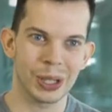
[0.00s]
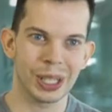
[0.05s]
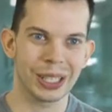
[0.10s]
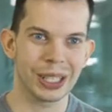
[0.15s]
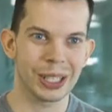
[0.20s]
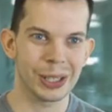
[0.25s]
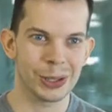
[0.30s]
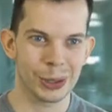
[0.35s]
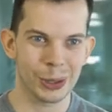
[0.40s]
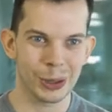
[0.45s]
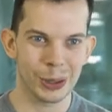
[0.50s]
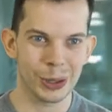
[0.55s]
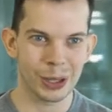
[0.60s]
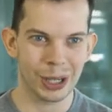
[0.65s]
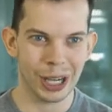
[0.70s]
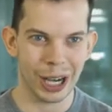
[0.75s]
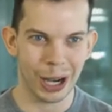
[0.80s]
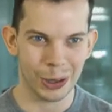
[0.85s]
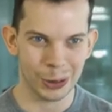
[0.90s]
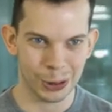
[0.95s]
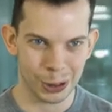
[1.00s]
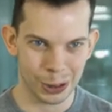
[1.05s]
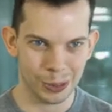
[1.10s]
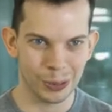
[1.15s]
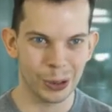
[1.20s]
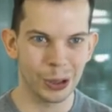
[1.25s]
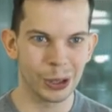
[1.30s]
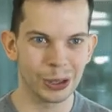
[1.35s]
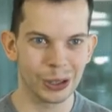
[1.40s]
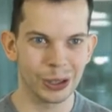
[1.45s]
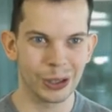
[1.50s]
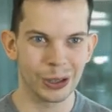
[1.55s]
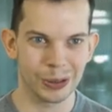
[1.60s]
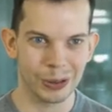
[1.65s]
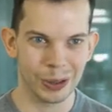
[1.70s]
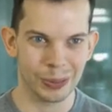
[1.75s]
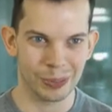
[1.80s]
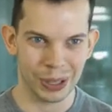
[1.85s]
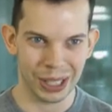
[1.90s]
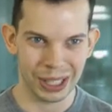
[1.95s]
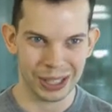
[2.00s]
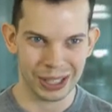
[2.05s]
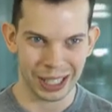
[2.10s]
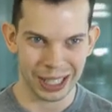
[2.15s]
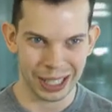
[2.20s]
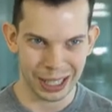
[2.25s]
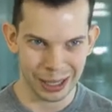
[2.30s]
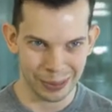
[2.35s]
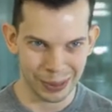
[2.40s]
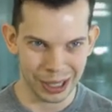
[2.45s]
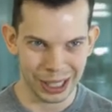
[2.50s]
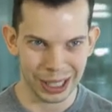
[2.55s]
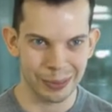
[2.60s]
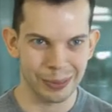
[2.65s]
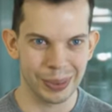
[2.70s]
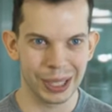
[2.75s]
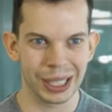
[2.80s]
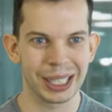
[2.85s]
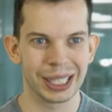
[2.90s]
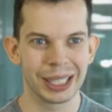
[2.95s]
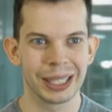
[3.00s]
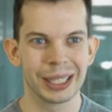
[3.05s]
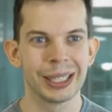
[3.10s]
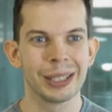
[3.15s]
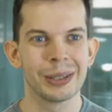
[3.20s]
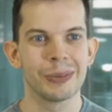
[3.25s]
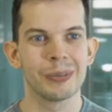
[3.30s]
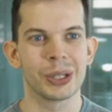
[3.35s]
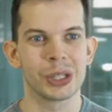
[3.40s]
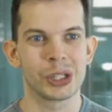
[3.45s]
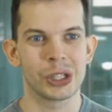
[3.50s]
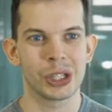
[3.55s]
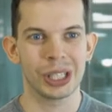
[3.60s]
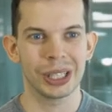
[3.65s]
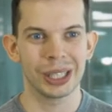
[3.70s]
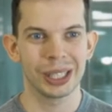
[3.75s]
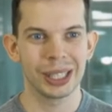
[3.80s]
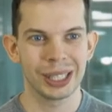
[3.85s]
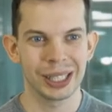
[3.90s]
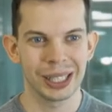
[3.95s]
and I saw how small of a piece I am in a big machine.